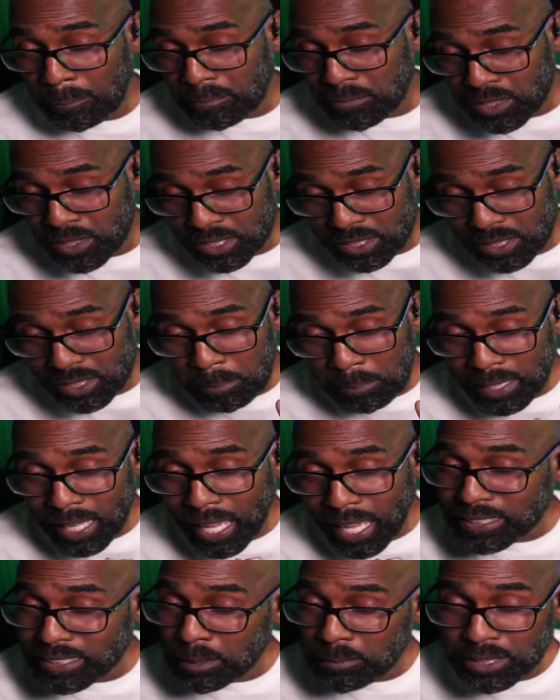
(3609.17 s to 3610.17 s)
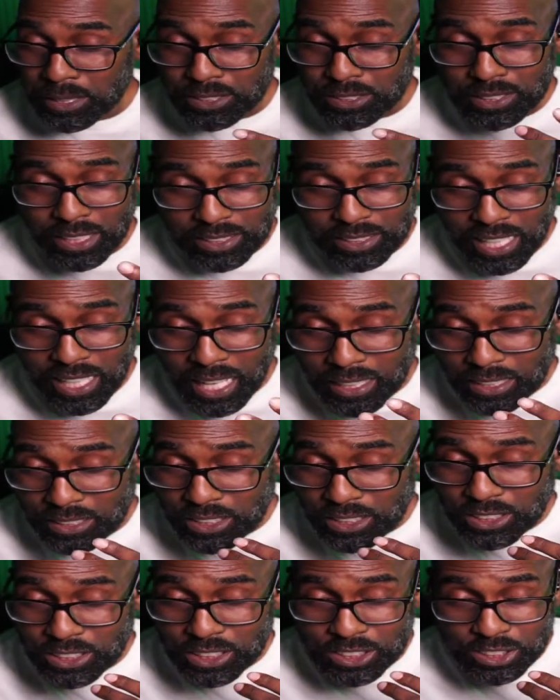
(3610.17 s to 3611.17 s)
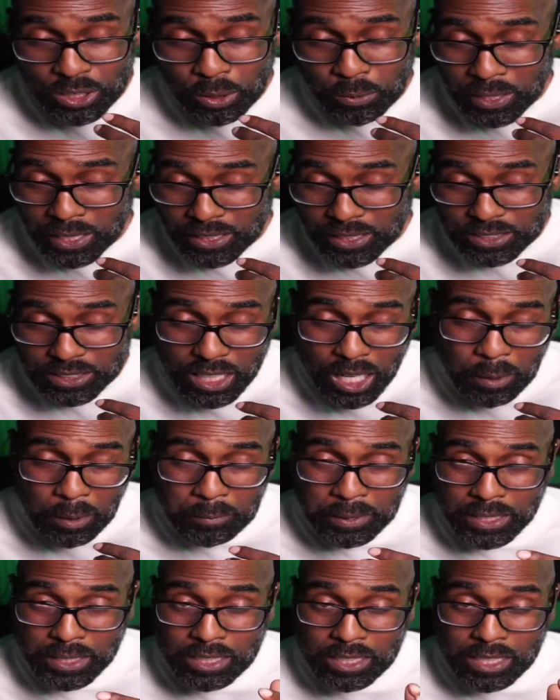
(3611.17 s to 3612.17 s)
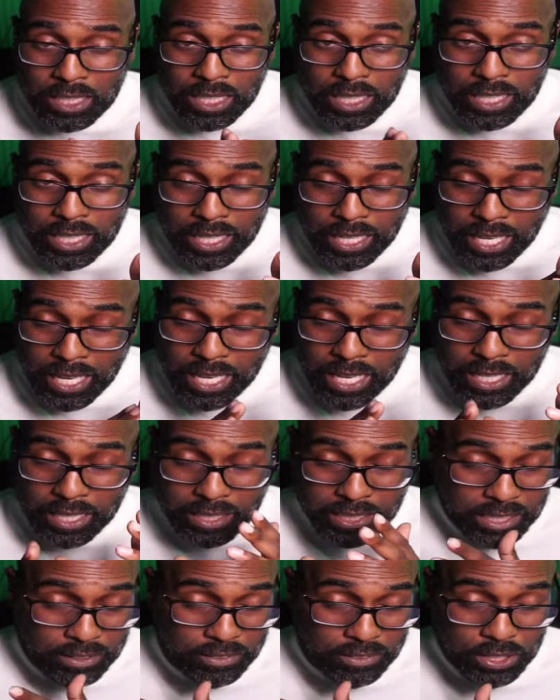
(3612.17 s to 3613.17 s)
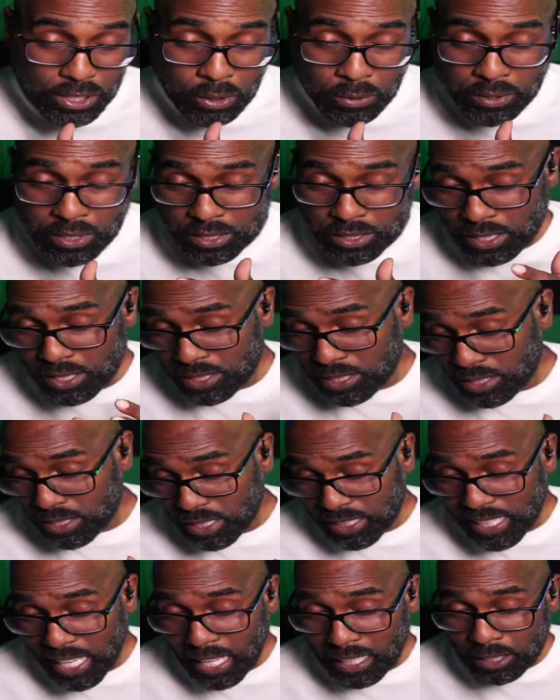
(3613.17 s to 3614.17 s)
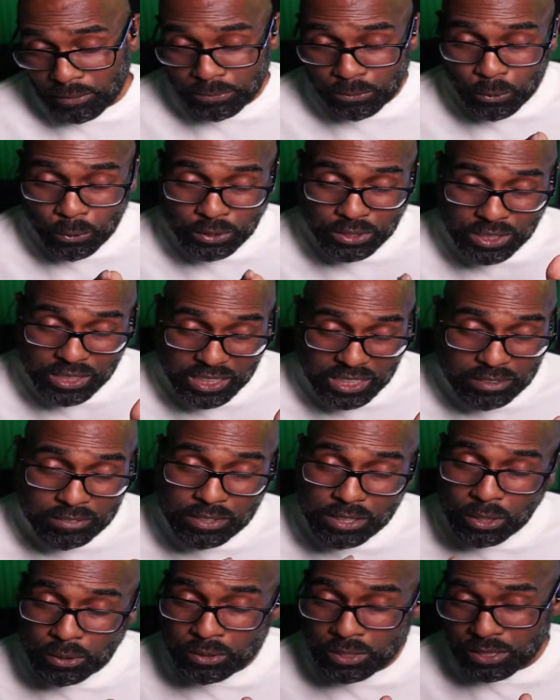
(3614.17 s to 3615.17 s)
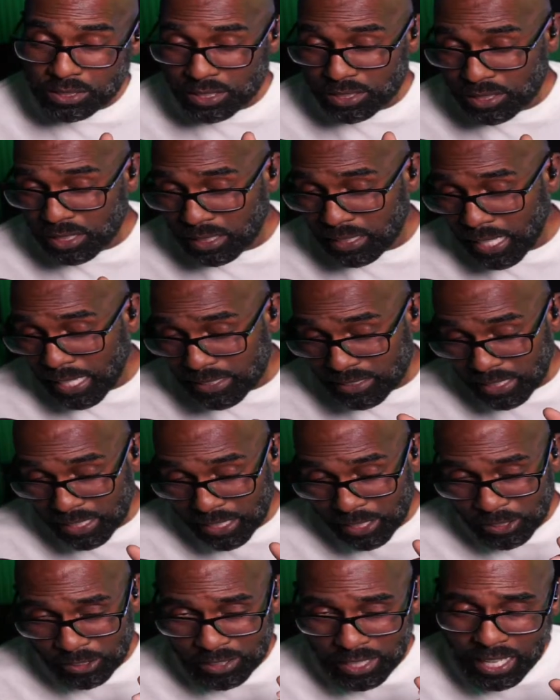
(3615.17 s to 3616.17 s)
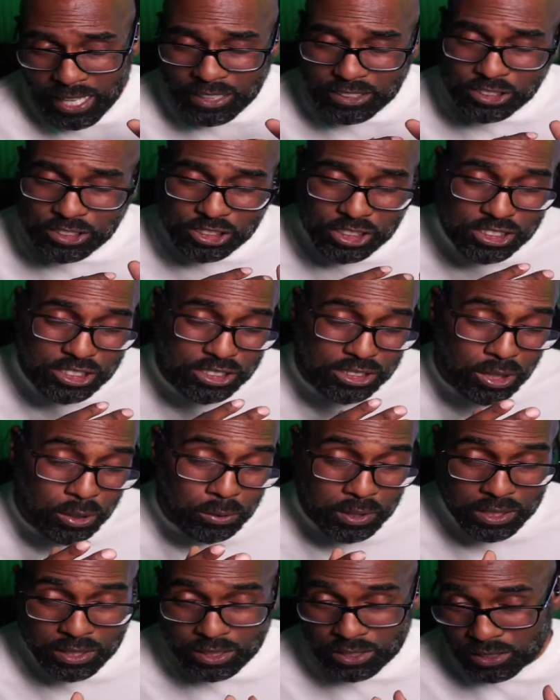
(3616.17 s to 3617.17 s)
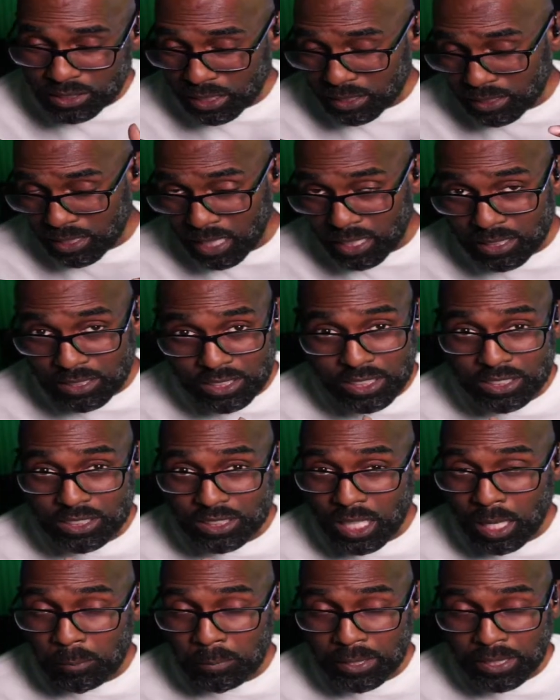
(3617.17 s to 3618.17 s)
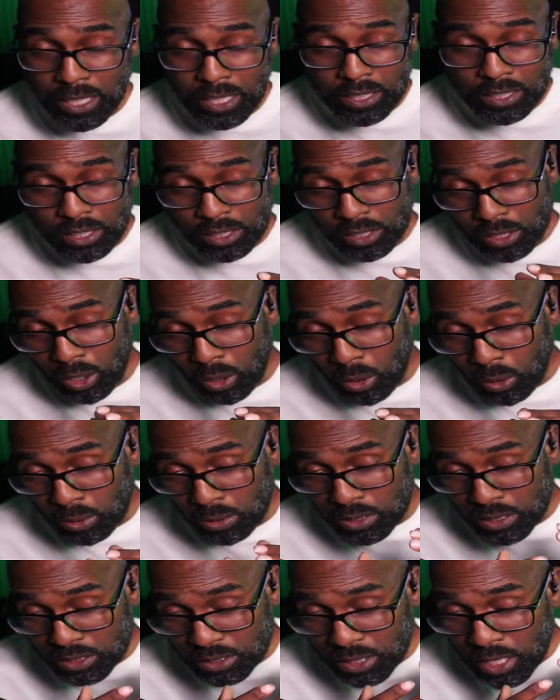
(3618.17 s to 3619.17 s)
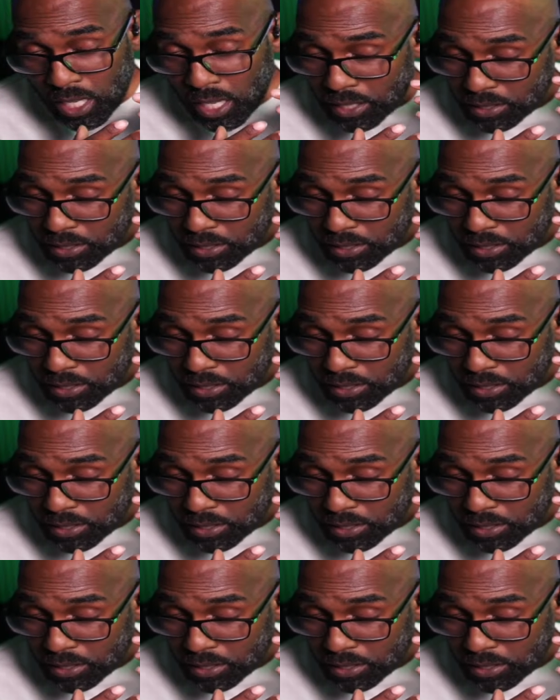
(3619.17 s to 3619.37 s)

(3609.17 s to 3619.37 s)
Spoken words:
apply some of this technology. Just know that it's coming. Even though that this is in California, even though this is Alaska Airlines, just know that this technology is coming. And the goal is to